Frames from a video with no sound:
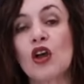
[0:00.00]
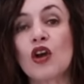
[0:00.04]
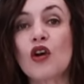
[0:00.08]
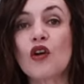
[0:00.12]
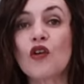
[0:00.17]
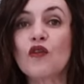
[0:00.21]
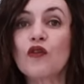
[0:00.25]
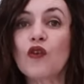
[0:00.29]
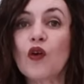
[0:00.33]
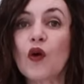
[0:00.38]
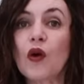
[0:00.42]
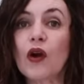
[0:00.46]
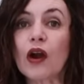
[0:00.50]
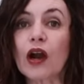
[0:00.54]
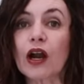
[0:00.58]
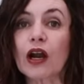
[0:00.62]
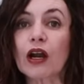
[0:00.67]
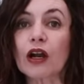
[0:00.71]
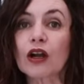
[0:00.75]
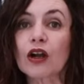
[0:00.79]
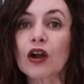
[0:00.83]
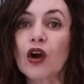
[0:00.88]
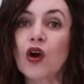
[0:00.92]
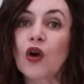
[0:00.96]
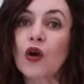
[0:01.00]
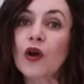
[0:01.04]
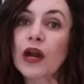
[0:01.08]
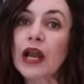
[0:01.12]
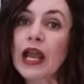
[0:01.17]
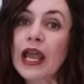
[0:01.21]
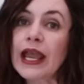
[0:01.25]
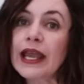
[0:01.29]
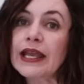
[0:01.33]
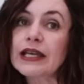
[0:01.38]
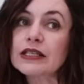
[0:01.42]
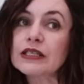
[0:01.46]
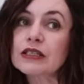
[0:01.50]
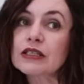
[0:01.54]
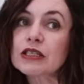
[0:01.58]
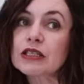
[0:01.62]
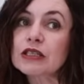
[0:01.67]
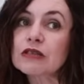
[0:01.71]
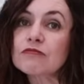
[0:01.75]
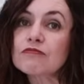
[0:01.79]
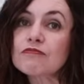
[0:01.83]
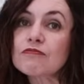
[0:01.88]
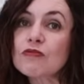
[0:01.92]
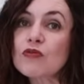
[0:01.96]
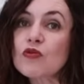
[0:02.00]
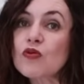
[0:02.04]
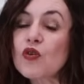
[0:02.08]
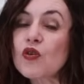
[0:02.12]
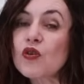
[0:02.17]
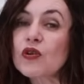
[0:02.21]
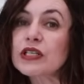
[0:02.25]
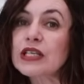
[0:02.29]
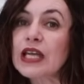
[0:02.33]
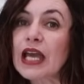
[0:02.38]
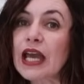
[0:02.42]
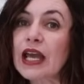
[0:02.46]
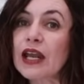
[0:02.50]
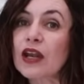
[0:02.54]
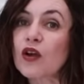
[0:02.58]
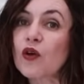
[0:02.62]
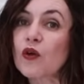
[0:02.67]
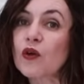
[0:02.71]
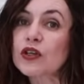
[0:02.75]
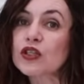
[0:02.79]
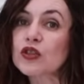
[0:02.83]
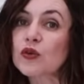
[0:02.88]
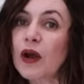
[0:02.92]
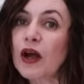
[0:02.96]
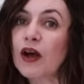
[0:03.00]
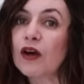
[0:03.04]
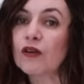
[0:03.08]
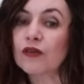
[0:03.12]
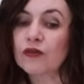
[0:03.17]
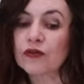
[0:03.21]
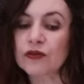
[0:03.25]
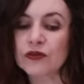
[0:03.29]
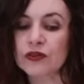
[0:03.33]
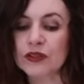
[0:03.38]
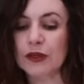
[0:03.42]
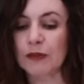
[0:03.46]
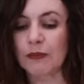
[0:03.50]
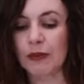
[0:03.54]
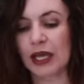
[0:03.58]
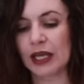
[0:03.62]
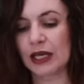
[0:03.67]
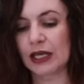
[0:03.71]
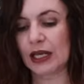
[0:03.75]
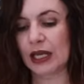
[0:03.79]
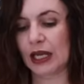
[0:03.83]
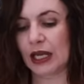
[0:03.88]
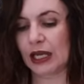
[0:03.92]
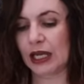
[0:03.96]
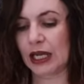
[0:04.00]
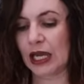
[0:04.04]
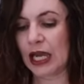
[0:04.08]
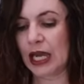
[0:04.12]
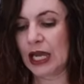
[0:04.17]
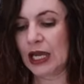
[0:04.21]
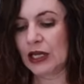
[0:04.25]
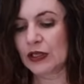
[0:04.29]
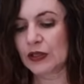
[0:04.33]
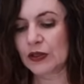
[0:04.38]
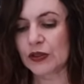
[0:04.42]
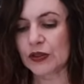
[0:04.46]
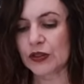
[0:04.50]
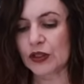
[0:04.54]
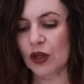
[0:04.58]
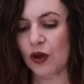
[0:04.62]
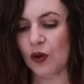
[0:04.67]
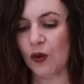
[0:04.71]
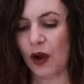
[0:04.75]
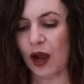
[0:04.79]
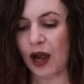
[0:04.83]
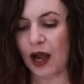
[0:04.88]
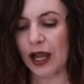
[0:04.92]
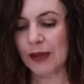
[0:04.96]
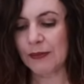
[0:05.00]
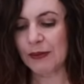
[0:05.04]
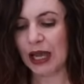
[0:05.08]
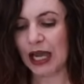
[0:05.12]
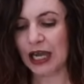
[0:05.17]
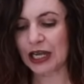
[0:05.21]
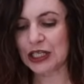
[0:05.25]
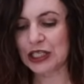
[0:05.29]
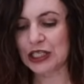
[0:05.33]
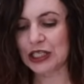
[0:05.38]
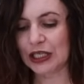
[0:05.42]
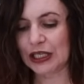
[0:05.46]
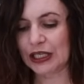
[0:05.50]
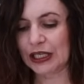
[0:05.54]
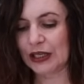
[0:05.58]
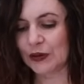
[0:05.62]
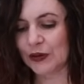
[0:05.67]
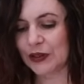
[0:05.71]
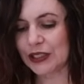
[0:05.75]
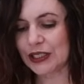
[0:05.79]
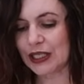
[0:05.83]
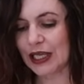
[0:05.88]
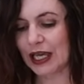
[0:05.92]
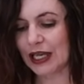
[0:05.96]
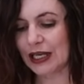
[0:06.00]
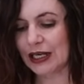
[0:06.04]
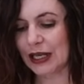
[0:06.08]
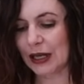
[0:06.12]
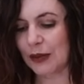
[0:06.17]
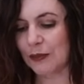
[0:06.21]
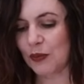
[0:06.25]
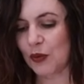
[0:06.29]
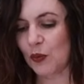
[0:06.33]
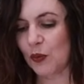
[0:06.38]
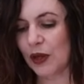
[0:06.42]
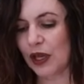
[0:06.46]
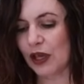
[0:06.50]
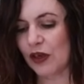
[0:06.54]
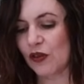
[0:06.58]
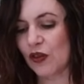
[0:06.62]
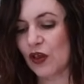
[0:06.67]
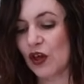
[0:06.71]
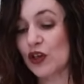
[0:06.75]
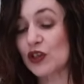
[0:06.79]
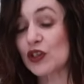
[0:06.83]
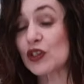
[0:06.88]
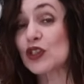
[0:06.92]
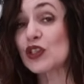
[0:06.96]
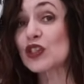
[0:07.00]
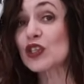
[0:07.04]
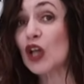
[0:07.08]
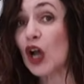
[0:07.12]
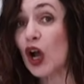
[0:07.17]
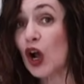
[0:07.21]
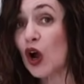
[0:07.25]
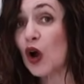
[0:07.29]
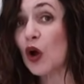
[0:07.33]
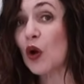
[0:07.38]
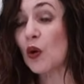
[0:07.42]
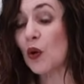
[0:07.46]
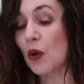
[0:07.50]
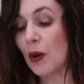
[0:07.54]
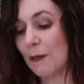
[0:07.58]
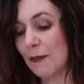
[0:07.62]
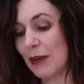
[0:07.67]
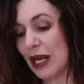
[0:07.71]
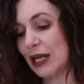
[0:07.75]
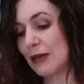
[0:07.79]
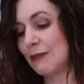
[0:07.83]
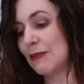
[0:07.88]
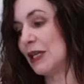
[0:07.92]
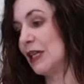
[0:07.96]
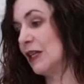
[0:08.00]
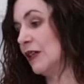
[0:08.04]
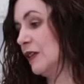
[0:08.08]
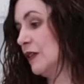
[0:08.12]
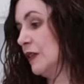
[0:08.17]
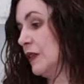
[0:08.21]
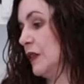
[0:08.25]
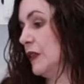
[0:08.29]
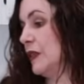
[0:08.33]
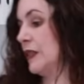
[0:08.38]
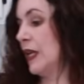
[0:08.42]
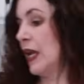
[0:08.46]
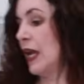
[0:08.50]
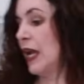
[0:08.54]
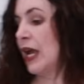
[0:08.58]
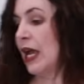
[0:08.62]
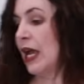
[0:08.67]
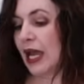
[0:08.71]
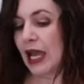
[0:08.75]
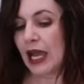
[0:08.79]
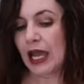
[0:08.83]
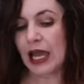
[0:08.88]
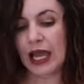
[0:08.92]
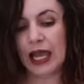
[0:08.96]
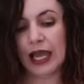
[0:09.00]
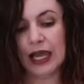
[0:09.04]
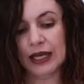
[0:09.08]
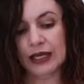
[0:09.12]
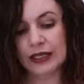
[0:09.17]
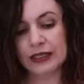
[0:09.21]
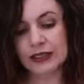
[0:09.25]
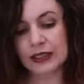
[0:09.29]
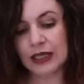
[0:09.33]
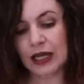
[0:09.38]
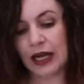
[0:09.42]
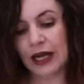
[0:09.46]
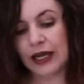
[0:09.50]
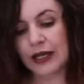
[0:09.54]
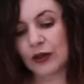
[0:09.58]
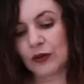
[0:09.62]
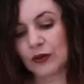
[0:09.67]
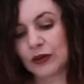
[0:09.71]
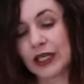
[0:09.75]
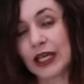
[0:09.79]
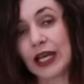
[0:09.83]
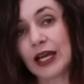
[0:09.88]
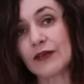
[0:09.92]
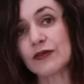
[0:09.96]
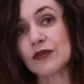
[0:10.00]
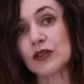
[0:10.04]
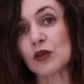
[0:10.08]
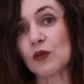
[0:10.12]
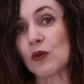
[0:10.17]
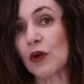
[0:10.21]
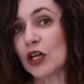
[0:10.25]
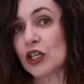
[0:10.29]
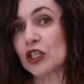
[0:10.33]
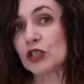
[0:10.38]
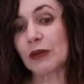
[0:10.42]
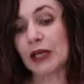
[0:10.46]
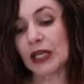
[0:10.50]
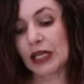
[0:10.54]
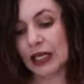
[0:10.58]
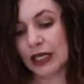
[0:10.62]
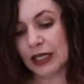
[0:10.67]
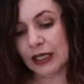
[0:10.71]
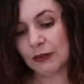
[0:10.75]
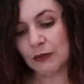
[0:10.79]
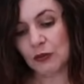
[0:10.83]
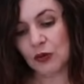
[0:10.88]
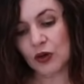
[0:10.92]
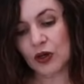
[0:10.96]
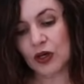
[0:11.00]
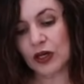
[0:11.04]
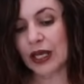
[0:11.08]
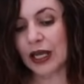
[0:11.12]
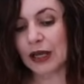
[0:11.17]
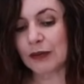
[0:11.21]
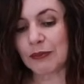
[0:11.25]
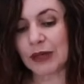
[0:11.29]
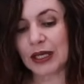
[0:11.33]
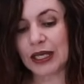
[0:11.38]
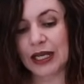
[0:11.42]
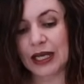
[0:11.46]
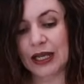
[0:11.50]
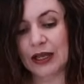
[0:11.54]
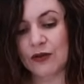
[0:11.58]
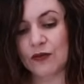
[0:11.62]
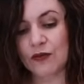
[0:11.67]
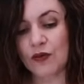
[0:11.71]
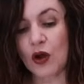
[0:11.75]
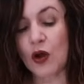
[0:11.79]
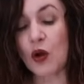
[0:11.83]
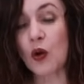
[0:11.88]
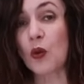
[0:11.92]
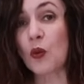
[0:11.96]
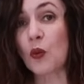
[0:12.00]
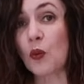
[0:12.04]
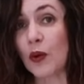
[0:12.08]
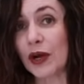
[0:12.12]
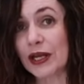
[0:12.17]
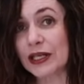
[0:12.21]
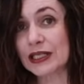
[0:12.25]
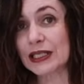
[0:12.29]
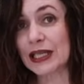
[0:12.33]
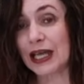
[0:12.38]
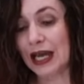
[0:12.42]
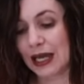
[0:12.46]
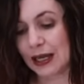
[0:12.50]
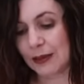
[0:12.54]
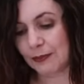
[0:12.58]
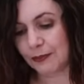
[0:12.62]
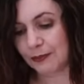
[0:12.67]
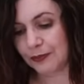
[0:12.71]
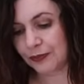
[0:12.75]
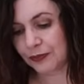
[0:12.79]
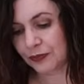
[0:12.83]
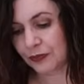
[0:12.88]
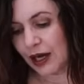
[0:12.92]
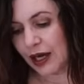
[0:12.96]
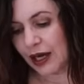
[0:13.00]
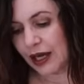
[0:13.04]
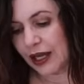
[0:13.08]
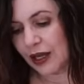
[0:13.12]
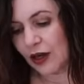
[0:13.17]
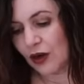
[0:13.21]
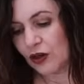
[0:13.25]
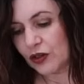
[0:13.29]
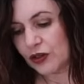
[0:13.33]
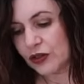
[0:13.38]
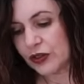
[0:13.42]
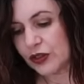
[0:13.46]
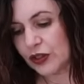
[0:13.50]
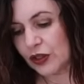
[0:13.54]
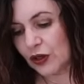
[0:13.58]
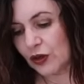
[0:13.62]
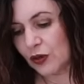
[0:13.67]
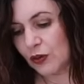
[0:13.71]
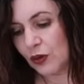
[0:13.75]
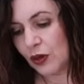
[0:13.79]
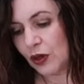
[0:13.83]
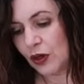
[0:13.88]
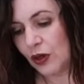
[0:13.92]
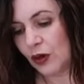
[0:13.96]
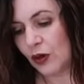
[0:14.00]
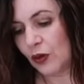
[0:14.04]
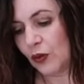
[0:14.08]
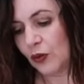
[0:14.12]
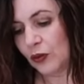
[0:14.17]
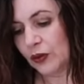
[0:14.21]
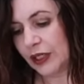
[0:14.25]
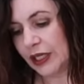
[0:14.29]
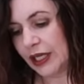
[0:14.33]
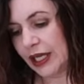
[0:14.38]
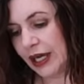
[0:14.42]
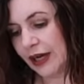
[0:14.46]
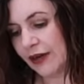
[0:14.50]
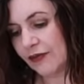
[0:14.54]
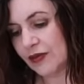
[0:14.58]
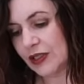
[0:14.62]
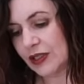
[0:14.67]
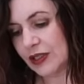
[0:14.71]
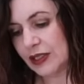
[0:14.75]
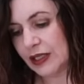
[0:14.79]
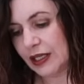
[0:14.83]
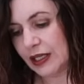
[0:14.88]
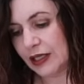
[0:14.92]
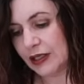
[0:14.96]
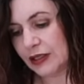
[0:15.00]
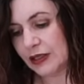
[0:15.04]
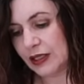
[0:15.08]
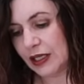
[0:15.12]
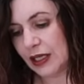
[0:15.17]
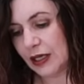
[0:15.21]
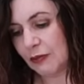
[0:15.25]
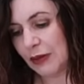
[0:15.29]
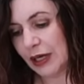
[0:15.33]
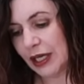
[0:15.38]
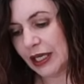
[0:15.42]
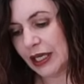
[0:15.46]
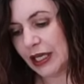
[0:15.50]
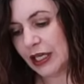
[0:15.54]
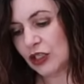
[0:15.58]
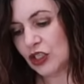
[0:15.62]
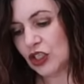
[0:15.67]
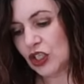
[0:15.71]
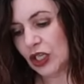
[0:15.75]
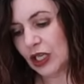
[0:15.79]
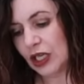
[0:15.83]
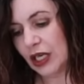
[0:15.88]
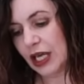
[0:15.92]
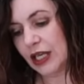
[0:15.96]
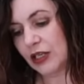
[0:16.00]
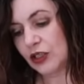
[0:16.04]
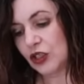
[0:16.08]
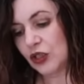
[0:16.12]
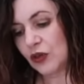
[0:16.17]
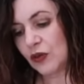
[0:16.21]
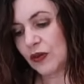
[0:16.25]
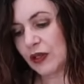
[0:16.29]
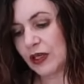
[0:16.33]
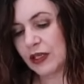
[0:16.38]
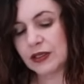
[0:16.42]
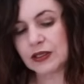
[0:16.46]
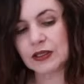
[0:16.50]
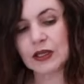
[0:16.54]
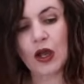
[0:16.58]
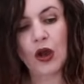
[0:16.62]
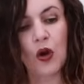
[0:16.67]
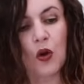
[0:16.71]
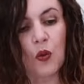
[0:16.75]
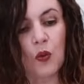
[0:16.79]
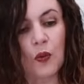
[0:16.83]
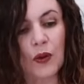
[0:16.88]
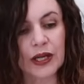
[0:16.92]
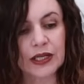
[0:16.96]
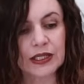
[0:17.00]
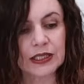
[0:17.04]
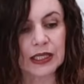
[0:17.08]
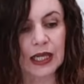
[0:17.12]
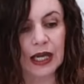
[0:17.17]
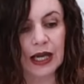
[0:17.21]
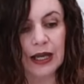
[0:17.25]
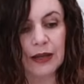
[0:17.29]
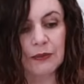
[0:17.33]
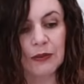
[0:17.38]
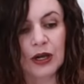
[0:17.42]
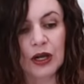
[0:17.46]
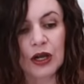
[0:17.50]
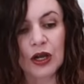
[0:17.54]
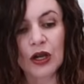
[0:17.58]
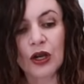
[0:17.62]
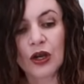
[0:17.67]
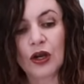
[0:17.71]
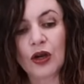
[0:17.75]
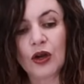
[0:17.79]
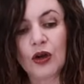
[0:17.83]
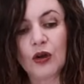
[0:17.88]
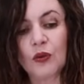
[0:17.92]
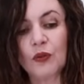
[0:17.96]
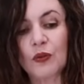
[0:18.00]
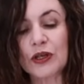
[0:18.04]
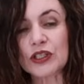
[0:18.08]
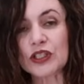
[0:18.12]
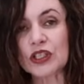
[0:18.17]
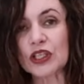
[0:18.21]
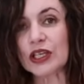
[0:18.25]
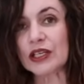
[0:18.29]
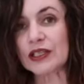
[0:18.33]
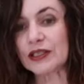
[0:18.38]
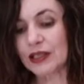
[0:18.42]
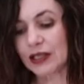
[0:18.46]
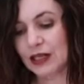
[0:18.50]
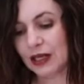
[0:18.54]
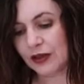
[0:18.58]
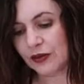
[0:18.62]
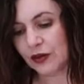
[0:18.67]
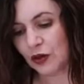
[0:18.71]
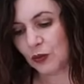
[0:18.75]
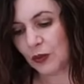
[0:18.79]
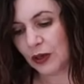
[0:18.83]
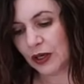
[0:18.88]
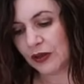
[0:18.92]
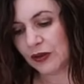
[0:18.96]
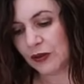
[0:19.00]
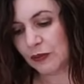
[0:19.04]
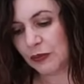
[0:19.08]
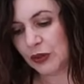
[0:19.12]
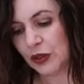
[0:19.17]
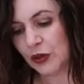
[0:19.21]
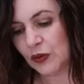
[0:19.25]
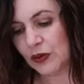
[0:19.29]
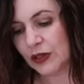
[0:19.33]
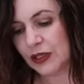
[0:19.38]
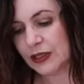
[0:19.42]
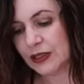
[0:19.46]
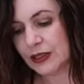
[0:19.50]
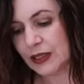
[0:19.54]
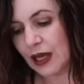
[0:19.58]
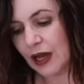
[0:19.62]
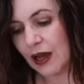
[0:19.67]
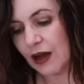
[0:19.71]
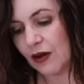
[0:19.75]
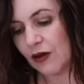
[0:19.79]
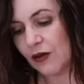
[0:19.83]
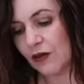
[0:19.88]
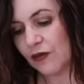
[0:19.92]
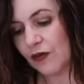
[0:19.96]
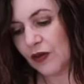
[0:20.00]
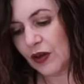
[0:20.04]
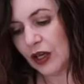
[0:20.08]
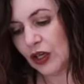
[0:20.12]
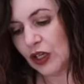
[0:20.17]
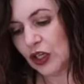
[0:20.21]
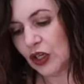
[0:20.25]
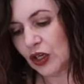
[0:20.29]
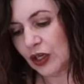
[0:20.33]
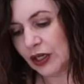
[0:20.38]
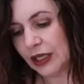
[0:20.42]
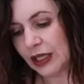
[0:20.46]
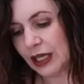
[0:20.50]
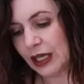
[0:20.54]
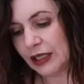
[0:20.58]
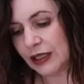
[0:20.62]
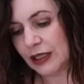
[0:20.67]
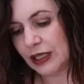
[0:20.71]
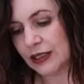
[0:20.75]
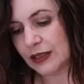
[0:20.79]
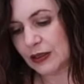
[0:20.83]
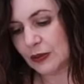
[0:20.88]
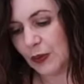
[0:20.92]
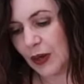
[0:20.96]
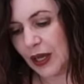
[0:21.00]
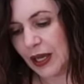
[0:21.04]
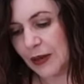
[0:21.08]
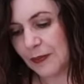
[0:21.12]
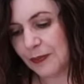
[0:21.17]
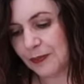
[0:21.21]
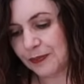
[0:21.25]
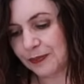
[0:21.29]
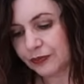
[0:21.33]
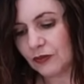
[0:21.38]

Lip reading: 4 or 8 or 10 or 12, depending. So I'm actually going to end up with so many meals, and I only have to wash my cutting board and my knife 1 time. I also only have to stand in my kitchen and do this 1 time, which is another one of the beauties of cooking this way.